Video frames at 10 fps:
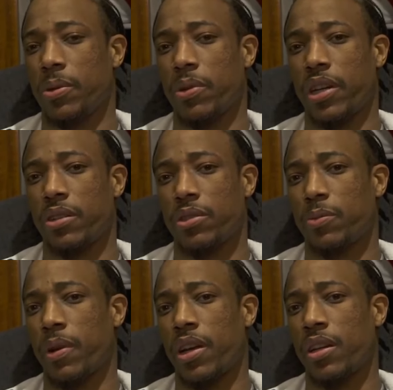Just be ready to
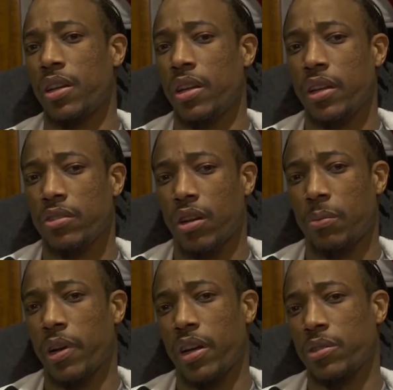respond. It's
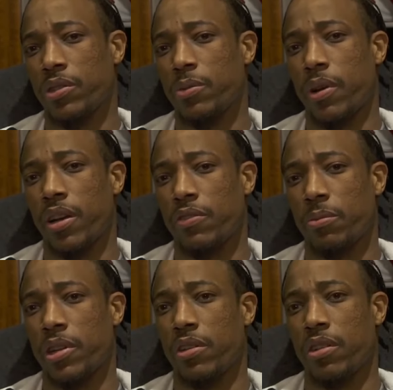all about how you respond
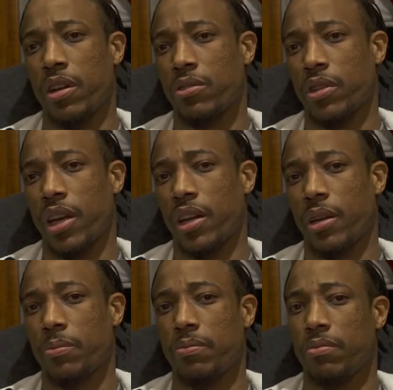from here on out. We got to
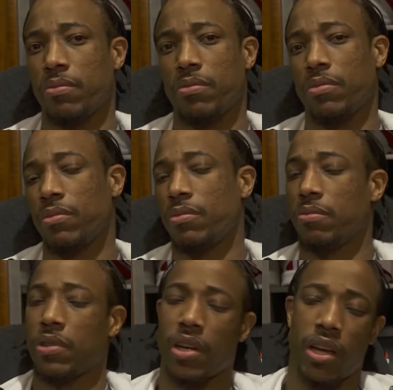get
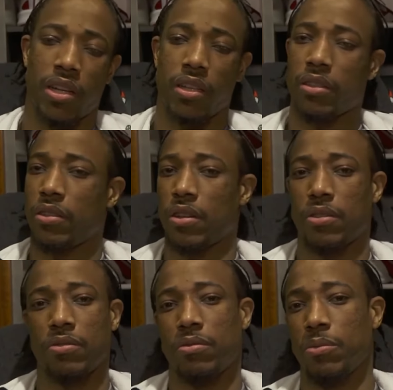behind it.
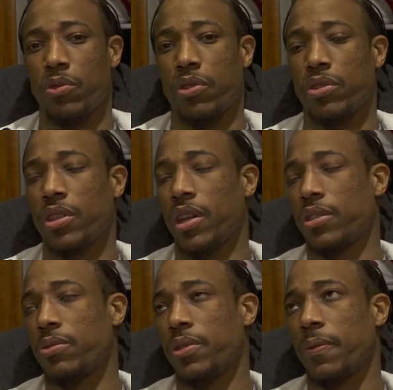Move on to the
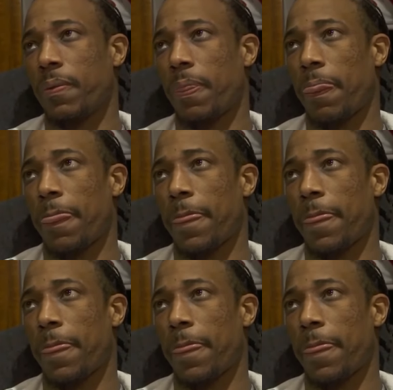next one.